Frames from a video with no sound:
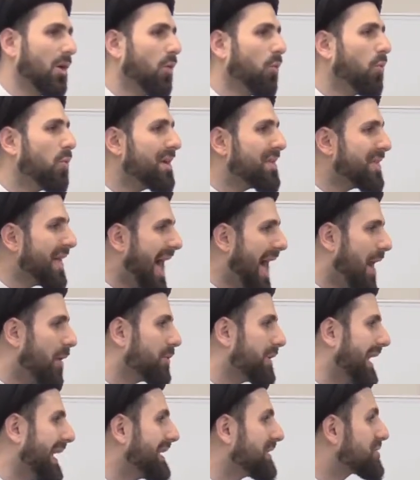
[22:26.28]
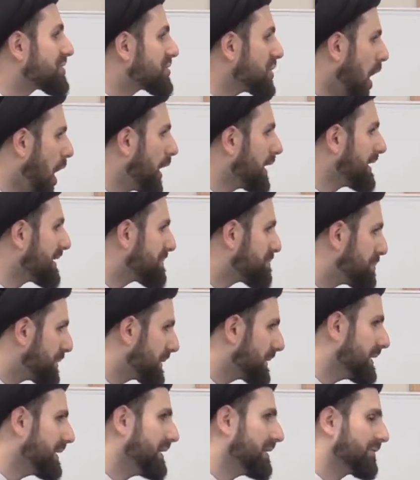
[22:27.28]
Without a solid
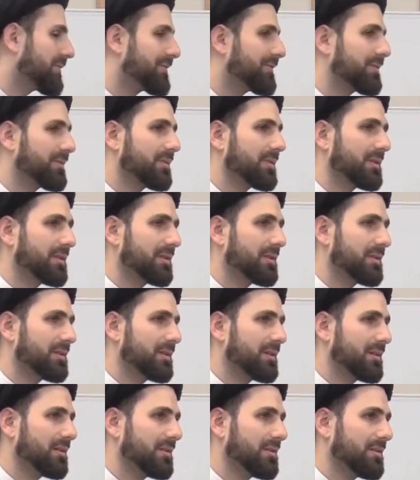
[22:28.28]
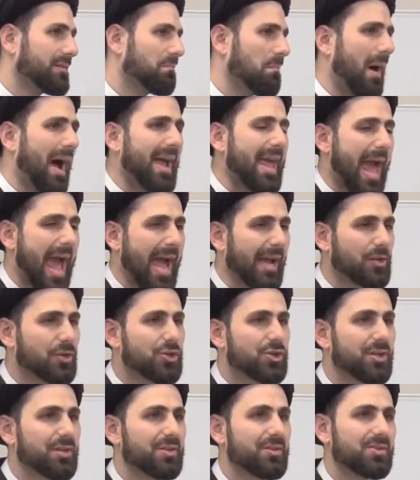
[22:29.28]
belief, my
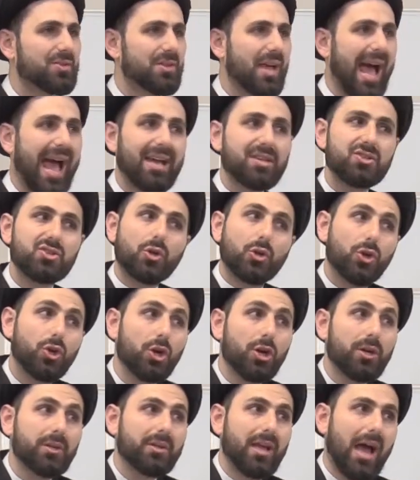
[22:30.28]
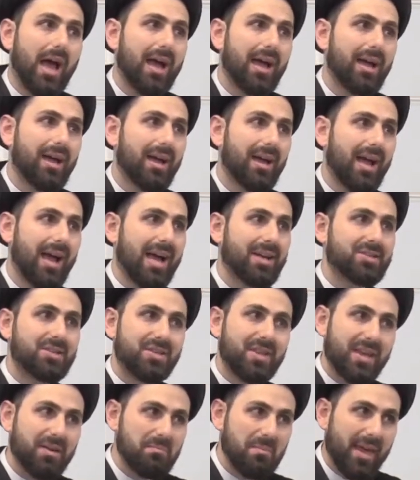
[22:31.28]
actions, as good as
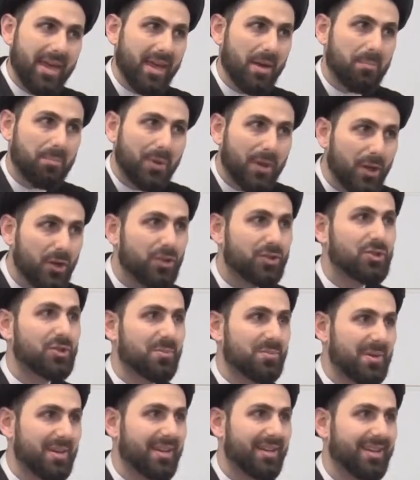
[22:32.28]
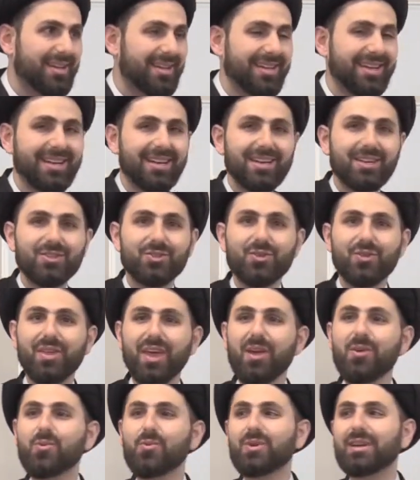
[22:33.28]
they may appear to be, do
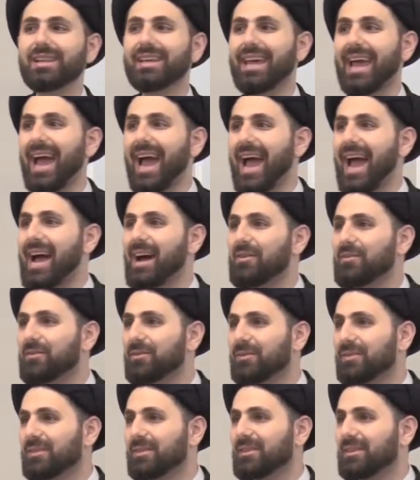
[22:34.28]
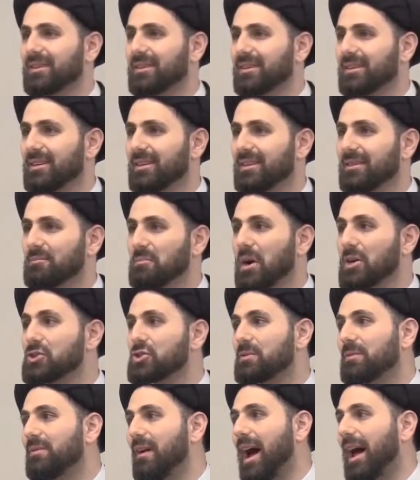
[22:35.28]
they really have
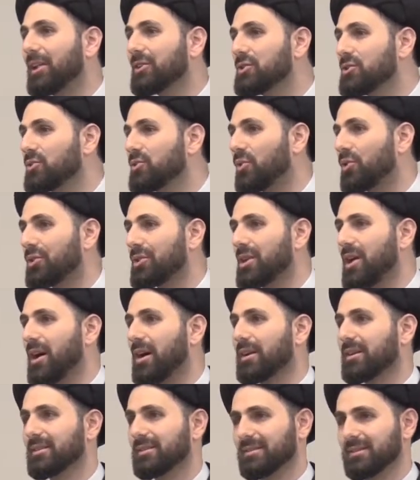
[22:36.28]
much value or not?